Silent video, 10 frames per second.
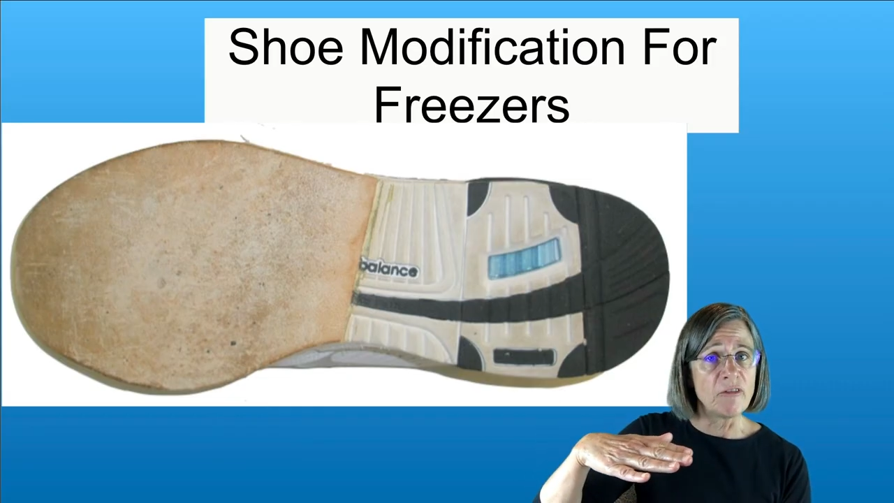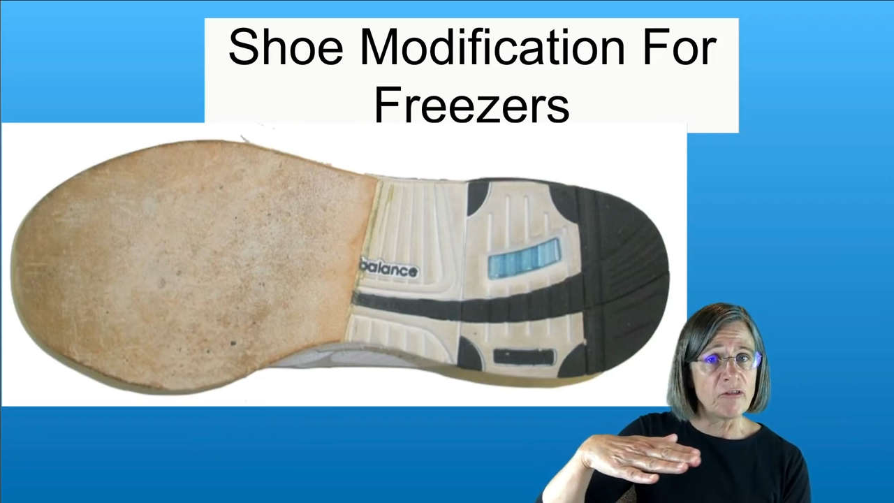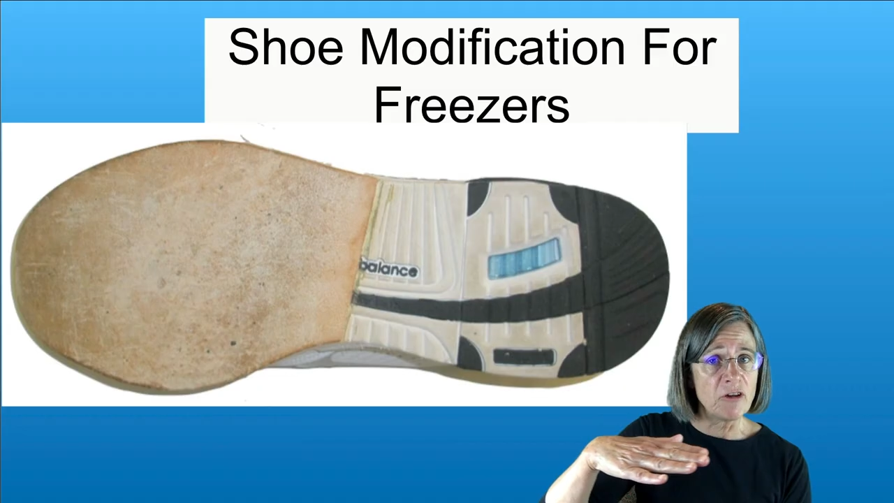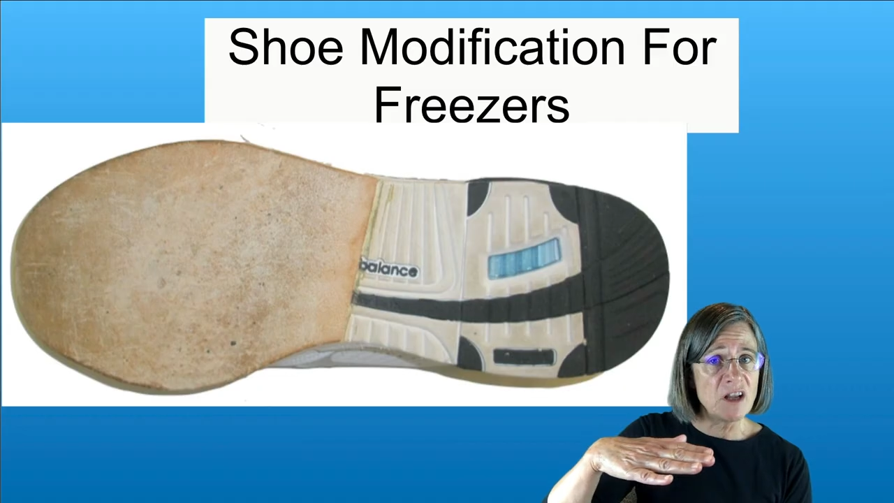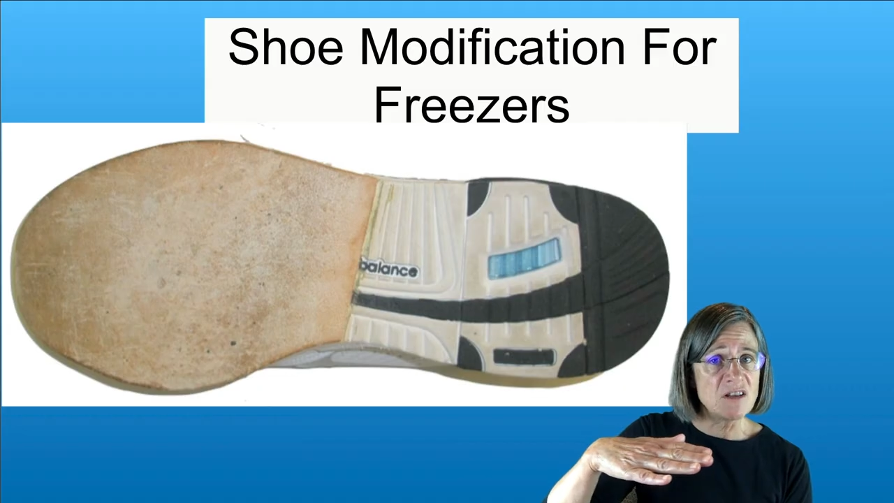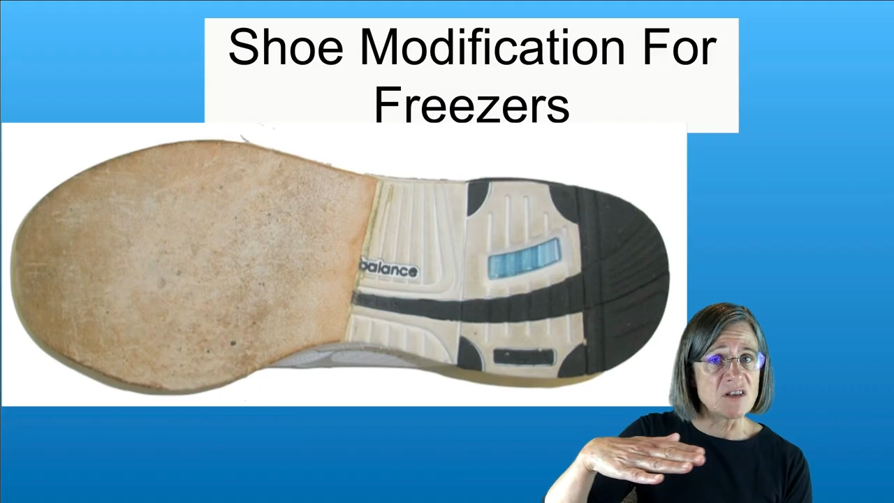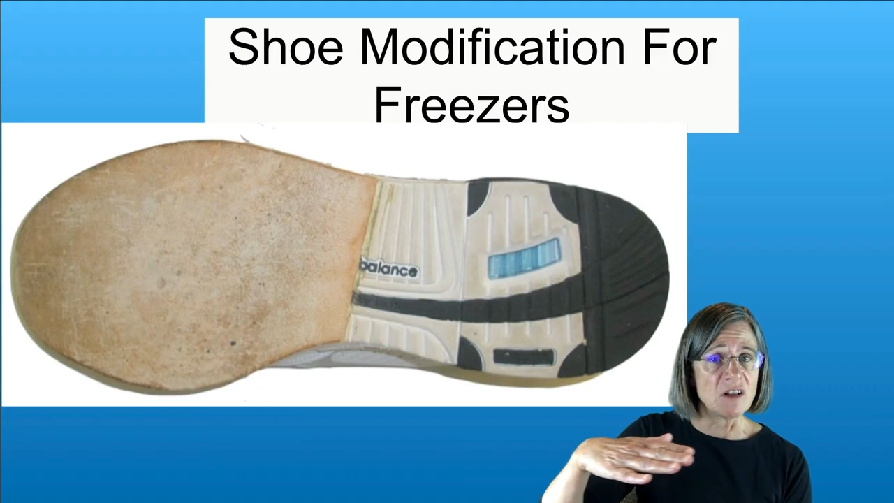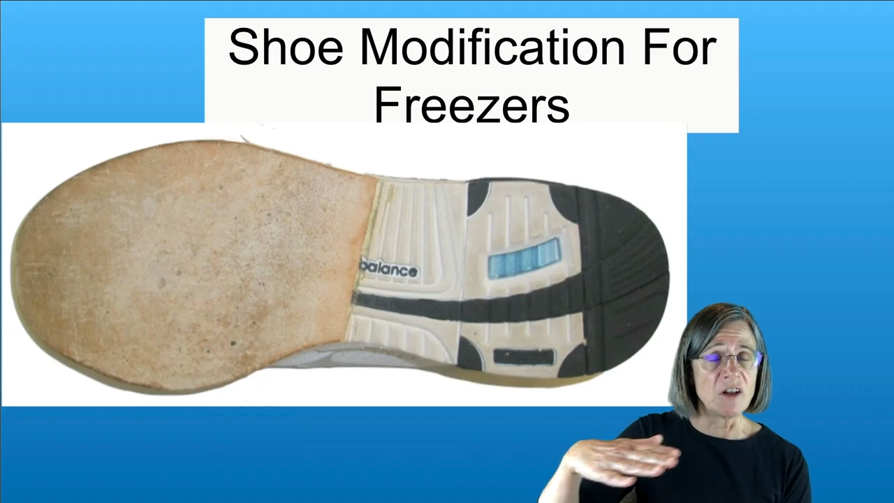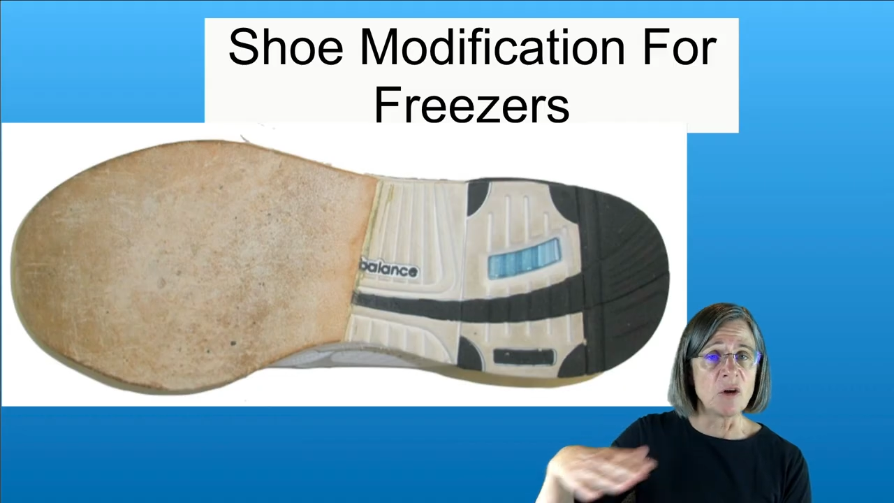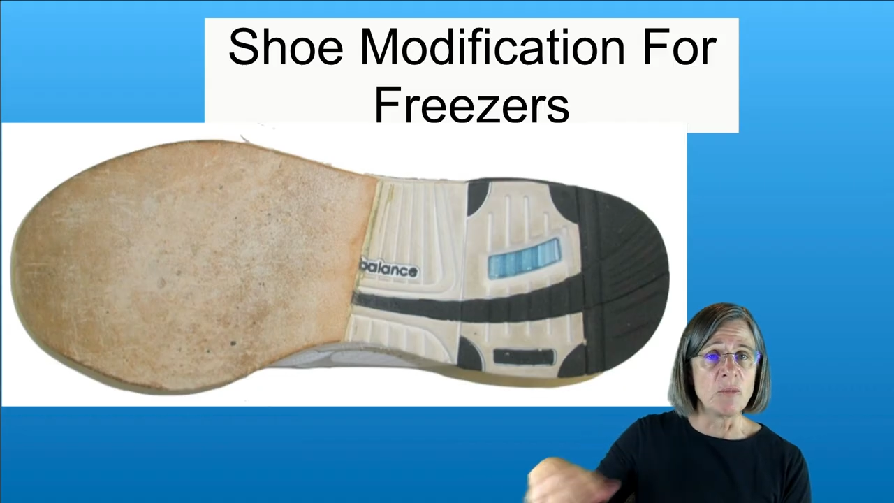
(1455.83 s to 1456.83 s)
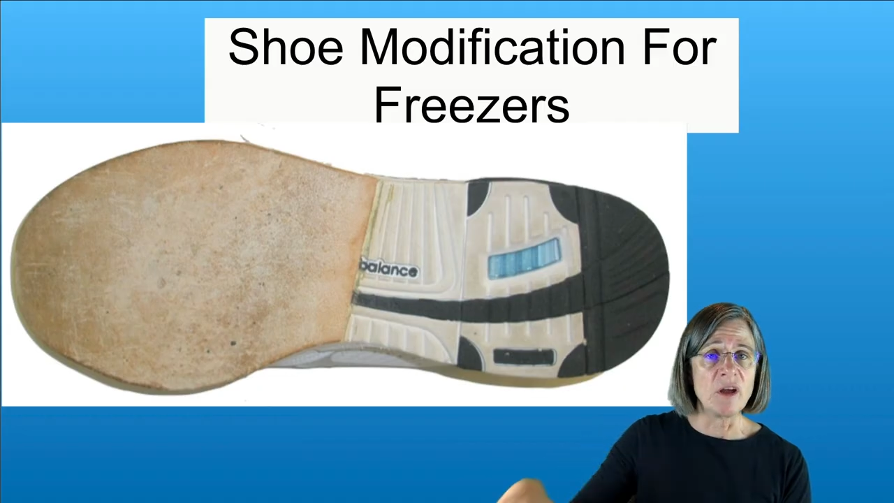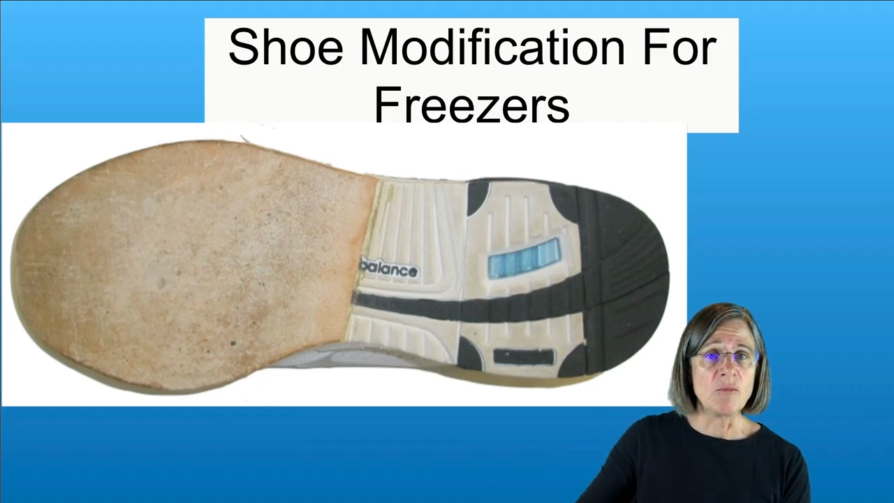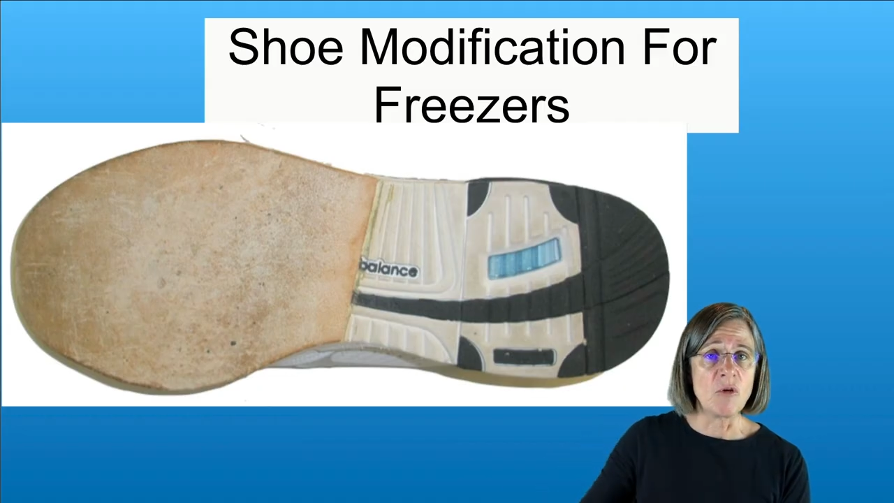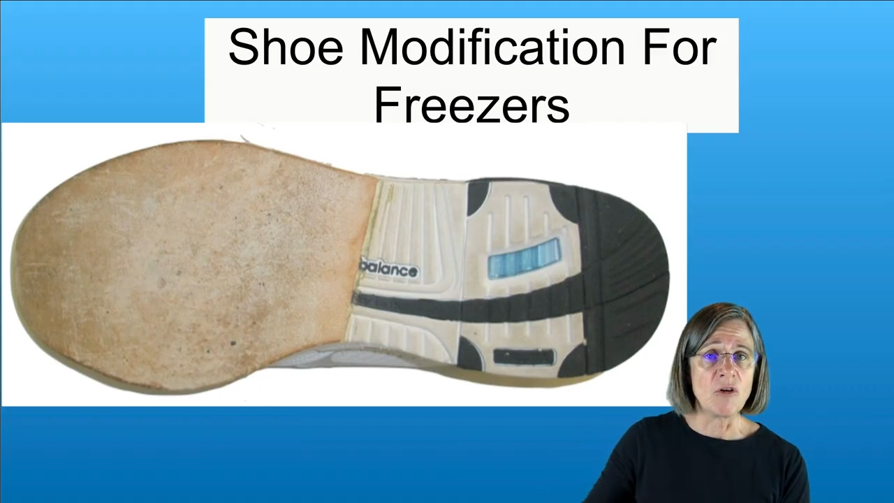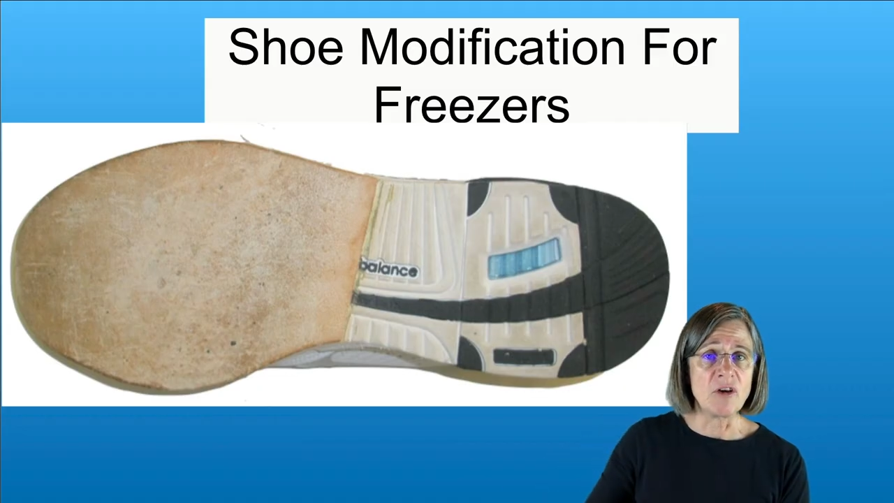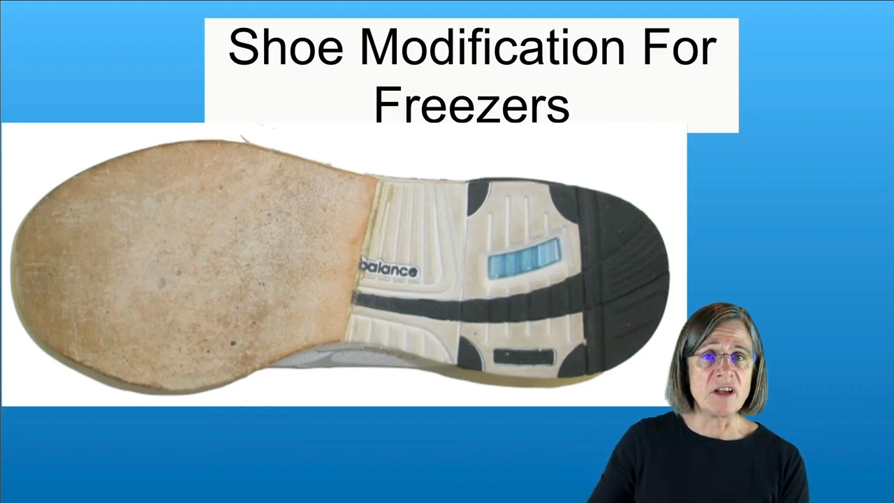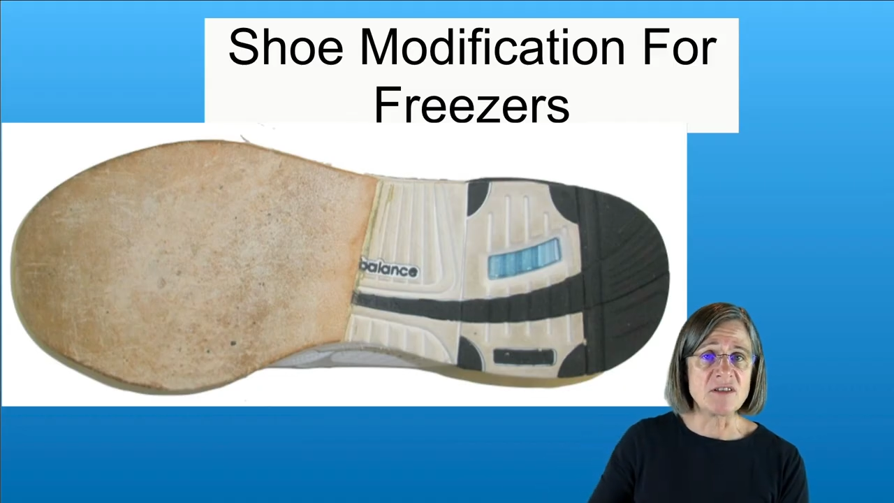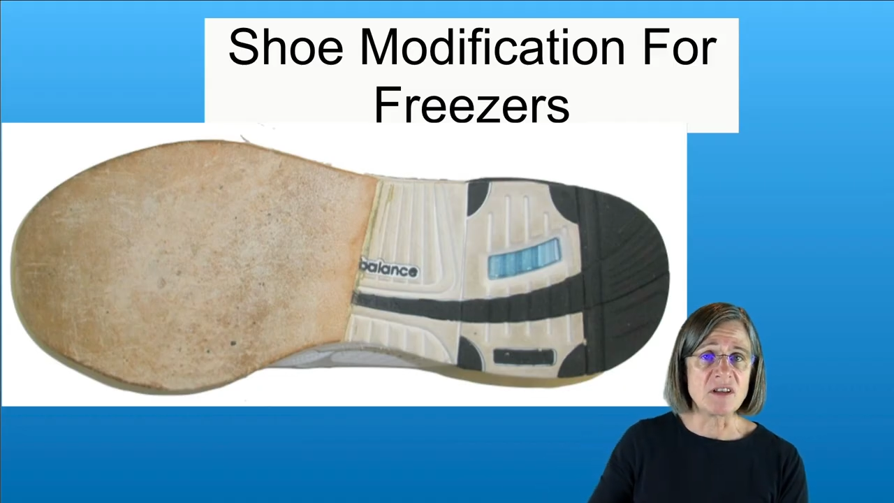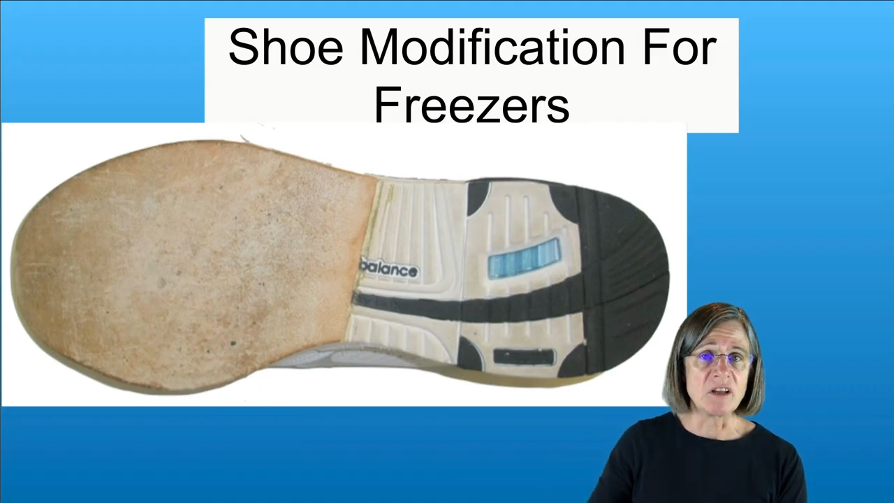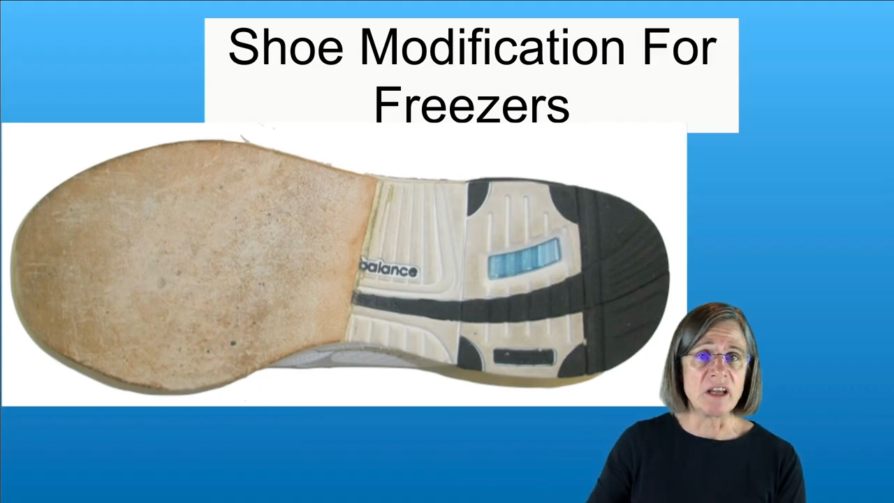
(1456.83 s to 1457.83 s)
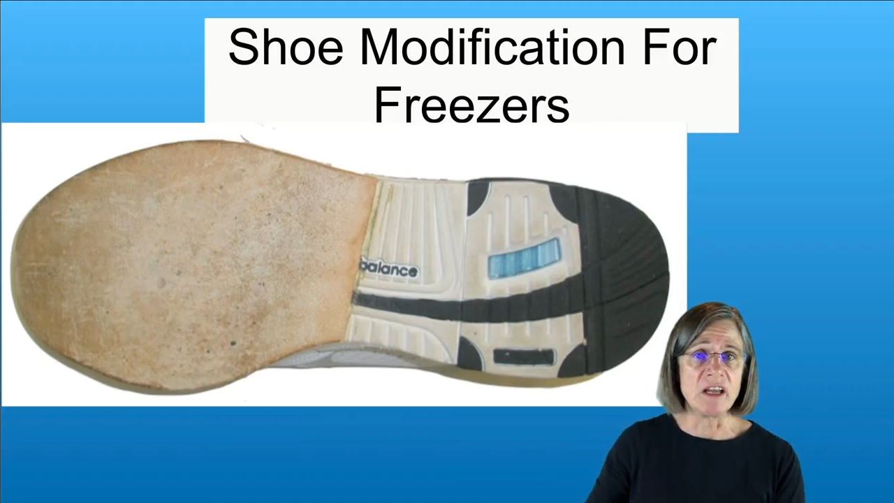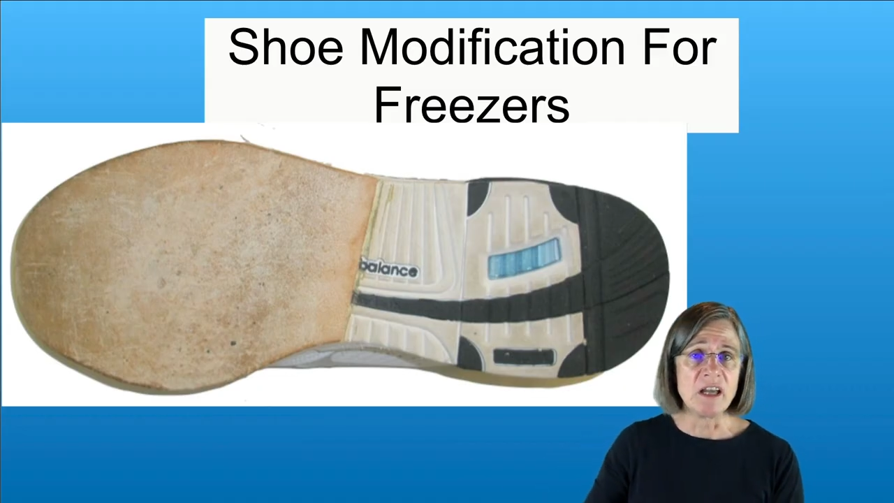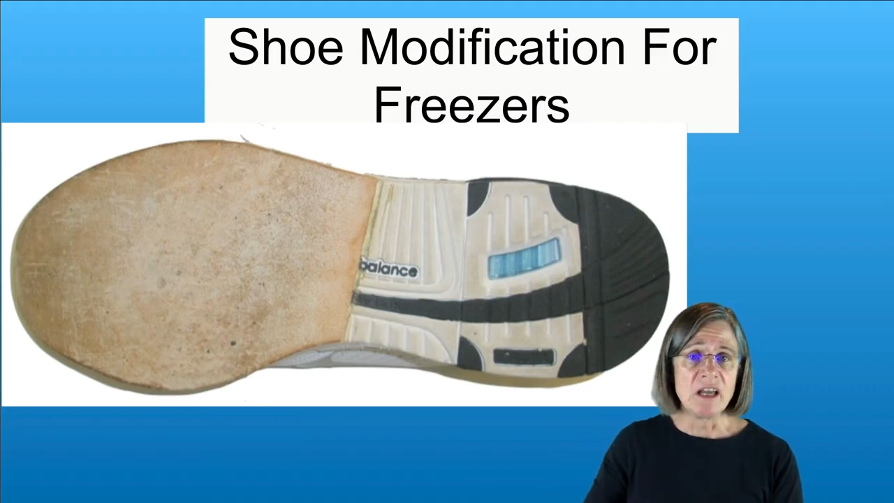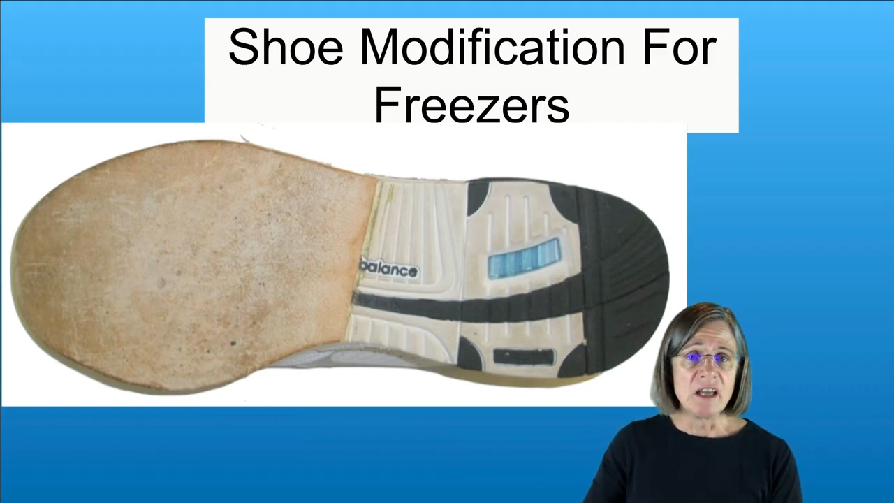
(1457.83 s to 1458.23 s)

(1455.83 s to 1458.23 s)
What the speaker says: freeze a little bit more easily,